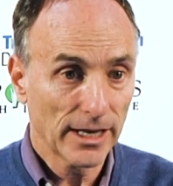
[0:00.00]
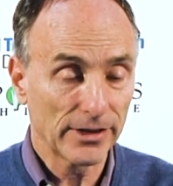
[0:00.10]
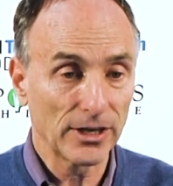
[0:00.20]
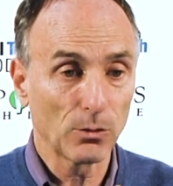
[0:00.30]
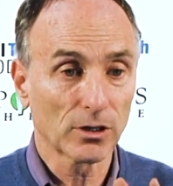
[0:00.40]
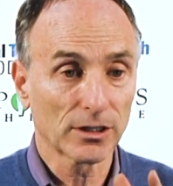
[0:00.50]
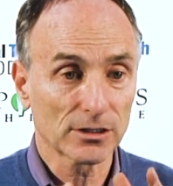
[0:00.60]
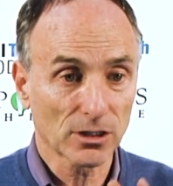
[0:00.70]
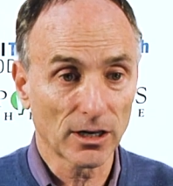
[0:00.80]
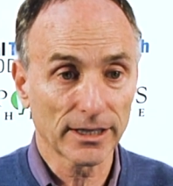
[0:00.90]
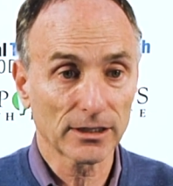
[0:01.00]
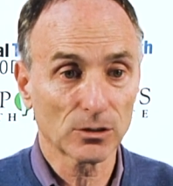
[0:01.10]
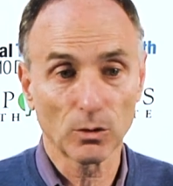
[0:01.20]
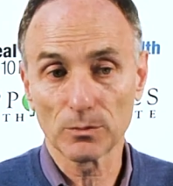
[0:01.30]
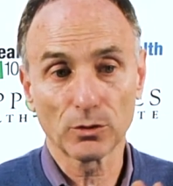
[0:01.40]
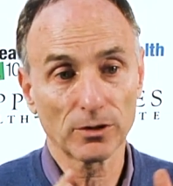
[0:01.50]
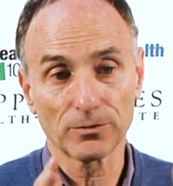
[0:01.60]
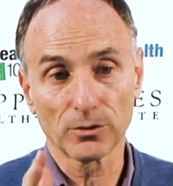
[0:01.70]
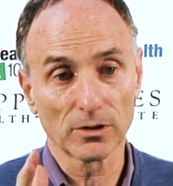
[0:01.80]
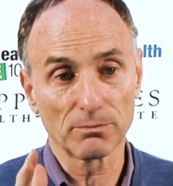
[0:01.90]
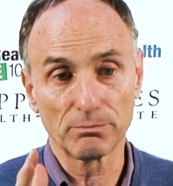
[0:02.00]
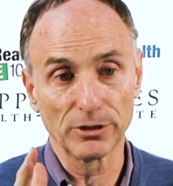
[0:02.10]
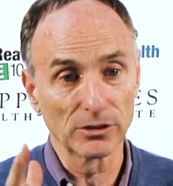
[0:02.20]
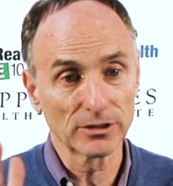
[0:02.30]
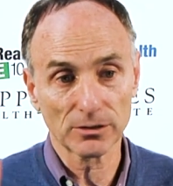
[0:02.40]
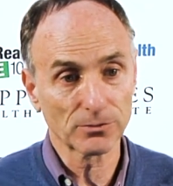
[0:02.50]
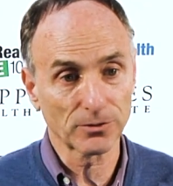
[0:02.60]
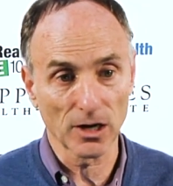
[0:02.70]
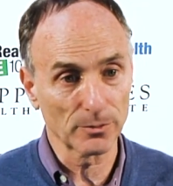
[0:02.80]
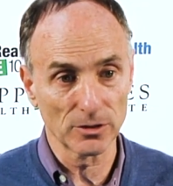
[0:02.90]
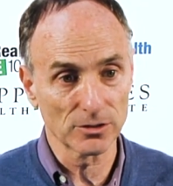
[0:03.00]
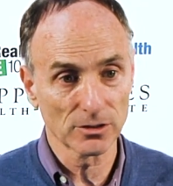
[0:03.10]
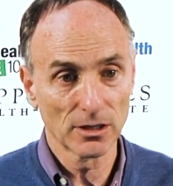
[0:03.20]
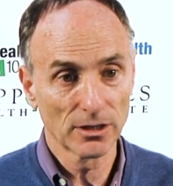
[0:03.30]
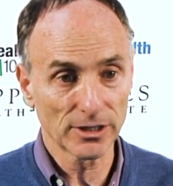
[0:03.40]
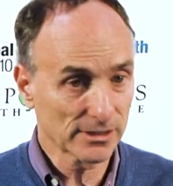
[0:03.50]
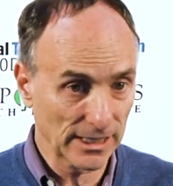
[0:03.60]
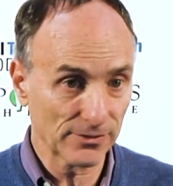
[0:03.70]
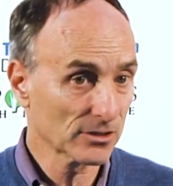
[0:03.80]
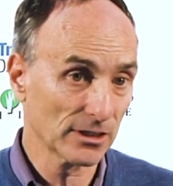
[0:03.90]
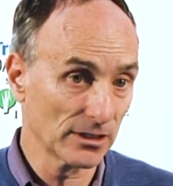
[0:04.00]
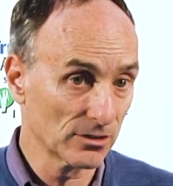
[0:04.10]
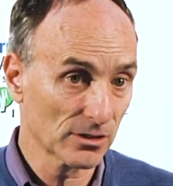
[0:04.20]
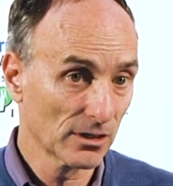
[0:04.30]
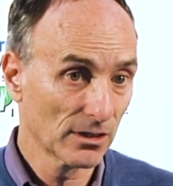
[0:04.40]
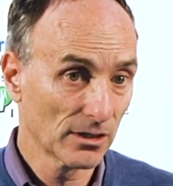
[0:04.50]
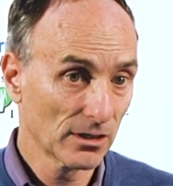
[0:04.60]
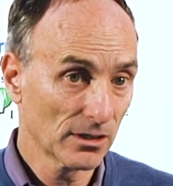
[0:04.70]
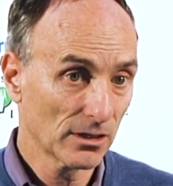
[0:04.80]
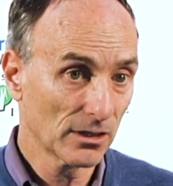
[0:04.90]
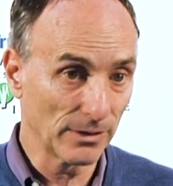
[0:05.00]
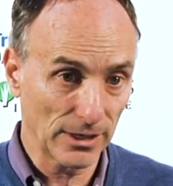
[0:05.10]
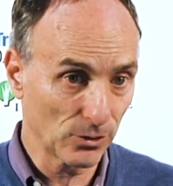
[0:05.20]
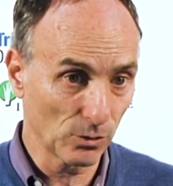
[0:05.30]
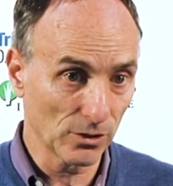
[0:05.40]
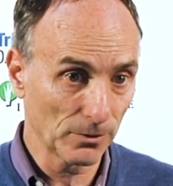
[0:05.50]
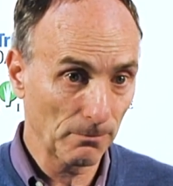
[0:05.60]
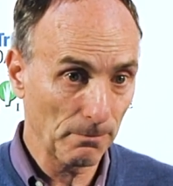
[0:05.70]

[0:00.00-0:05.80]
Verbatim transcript: And they were going to target the one point four billion farmers that save seeds around the world.